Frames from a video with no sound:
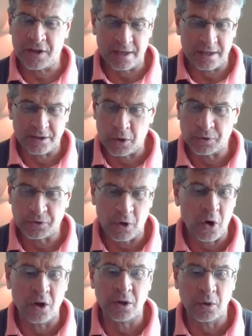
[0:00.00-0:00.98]
thing goes
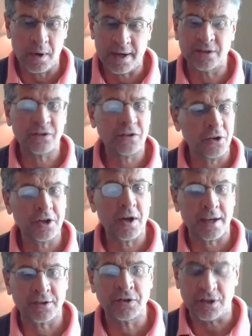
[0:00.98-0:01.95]
all the way until you
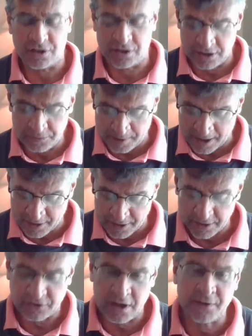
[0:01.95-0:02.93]
actually achieve
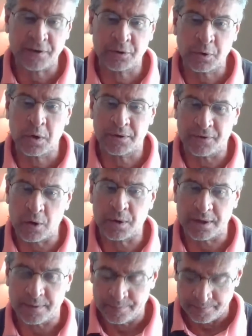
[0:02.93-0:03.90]
paradise, even through Havona.